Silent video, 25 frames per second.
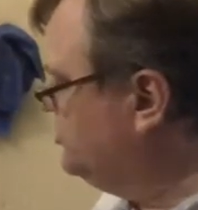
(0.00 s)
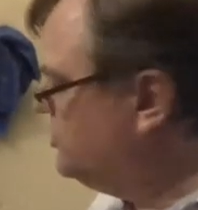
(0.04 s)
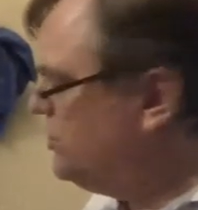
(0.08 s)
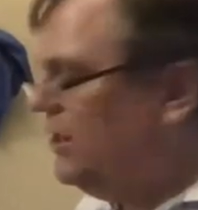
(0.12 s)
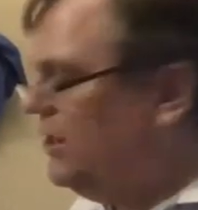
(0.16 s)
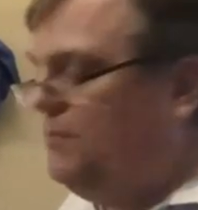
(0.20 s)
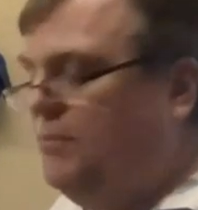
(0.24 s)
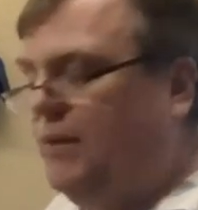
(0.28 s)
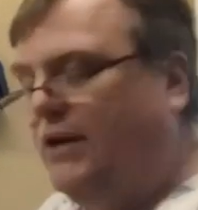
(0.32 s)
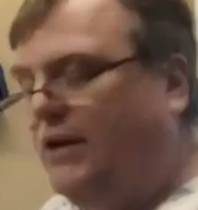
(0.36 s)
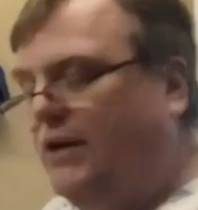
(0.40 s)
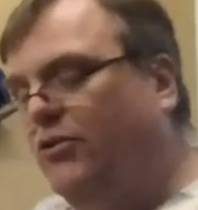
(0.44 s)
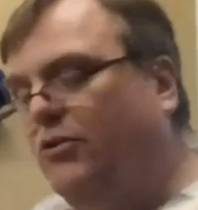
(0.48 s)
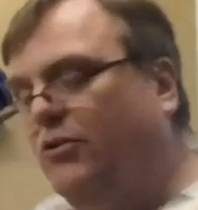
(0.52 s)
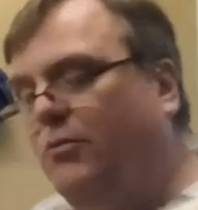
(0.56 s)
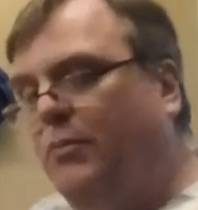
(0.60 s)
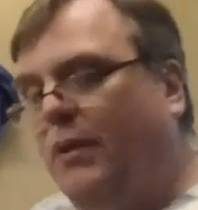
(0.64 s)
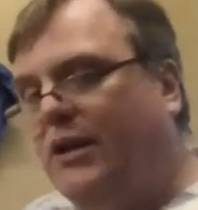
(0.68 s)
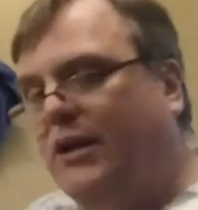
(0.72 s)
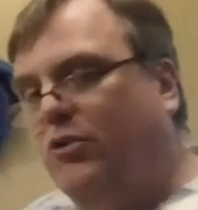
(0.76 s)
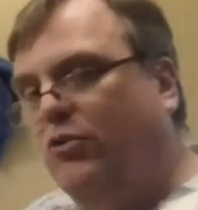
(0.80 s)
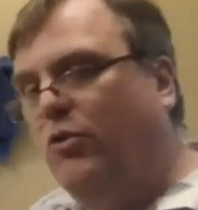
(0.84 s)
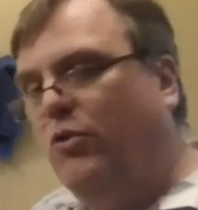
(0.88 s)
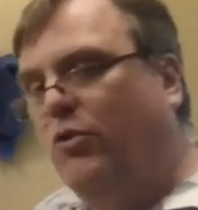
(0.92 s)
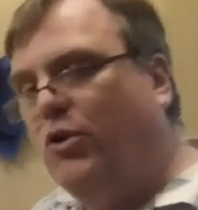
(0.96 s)
better to make a
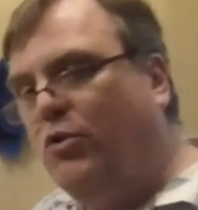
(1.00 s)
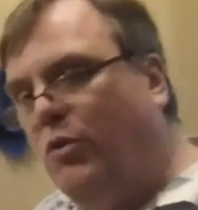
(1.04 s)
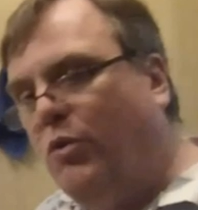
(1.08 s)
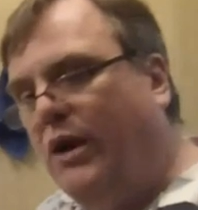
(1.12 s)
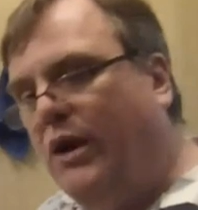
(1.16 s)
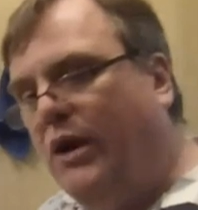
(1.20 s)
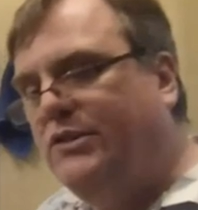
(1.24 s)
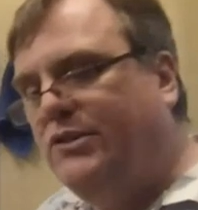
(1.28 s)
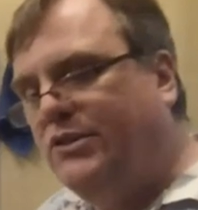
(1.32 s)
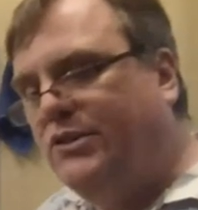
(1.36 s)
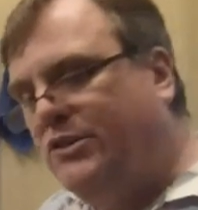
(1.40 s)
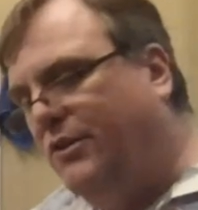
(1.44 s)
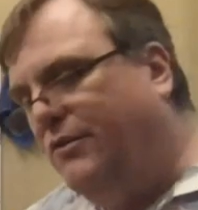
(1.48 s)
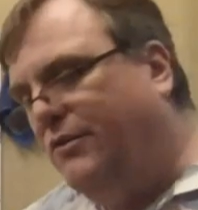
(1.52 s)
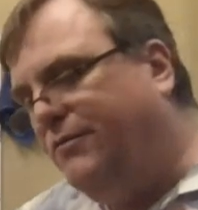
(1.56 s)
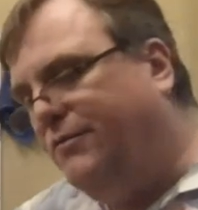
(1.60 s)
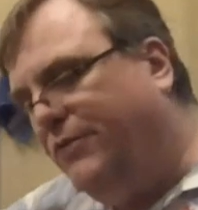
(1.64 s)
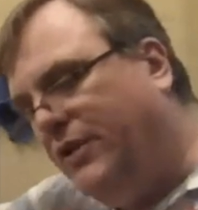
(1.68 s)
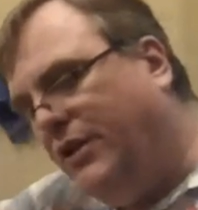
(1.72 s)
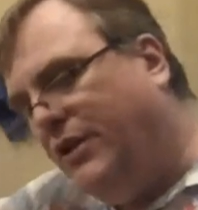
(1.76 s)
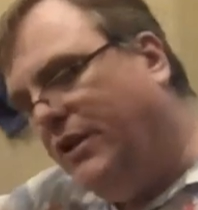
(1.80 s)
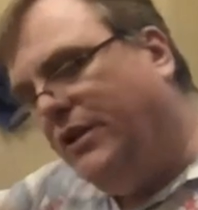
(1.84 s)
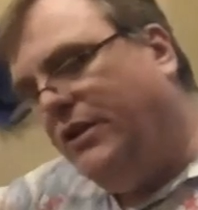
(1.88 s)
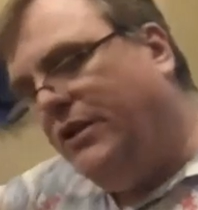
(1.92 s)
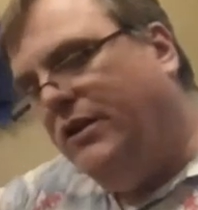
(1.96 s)
request of the
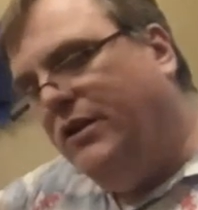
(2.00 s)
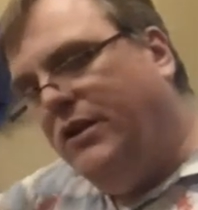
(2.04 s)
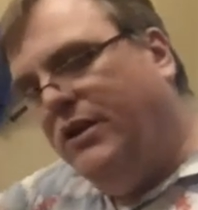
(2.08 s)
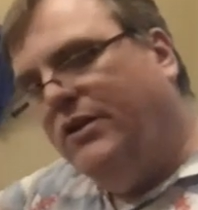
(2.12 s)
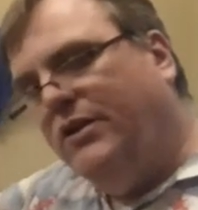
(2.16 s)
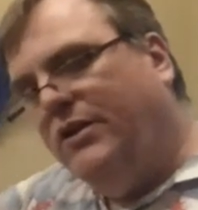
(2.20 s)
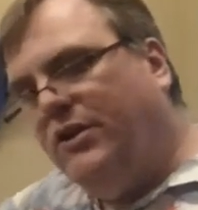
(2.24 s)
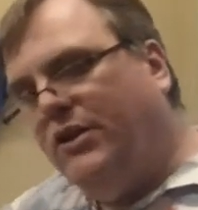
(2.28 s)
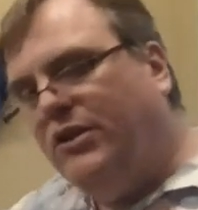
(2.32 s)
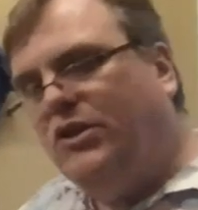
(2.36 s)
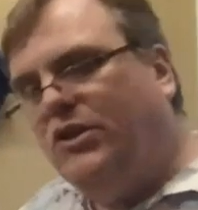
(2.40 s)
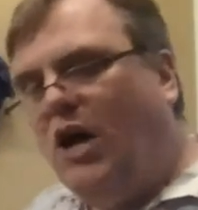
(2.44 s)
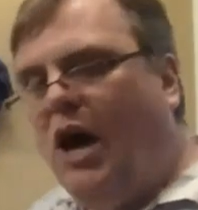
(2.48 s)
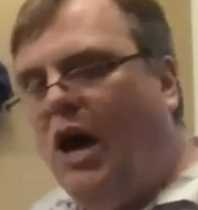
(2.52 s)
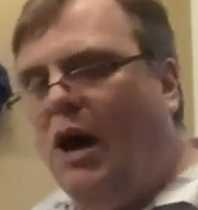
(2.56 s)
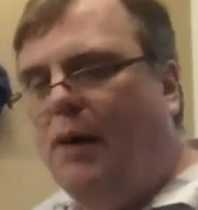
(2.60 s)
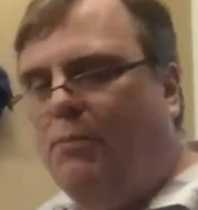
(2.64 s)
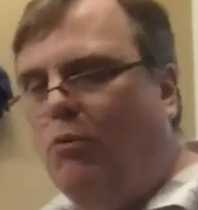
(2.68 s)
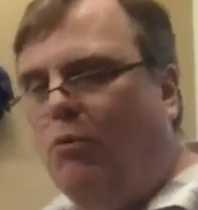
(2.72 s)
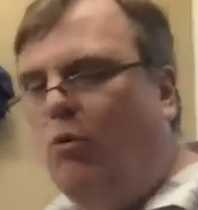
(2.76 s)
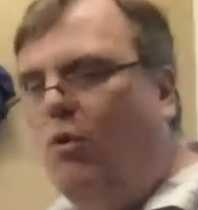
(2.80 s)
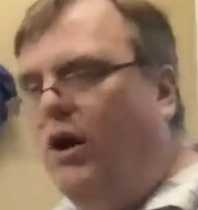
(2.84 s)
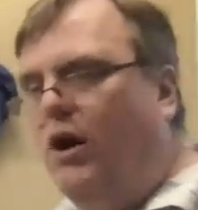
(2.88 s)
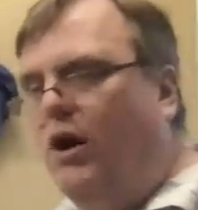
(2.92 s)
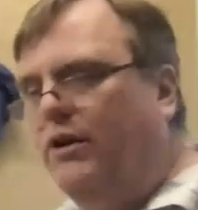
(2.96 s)
top
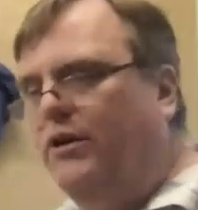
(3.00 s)
one.